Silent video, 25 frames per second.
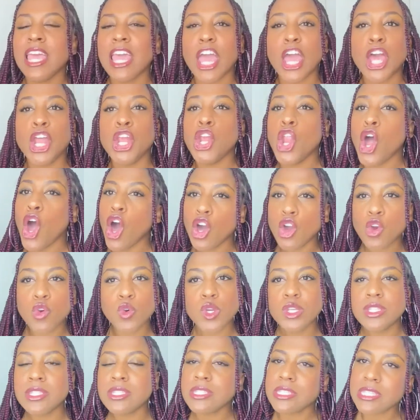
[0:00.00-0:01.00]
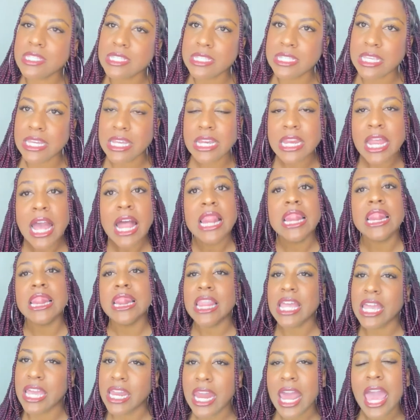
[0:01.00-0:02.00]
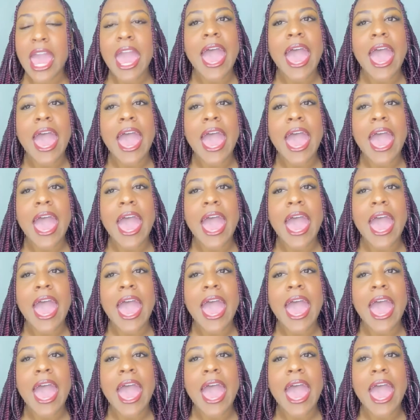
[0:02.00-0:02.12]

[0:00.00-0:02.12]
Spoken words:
inaugural season lit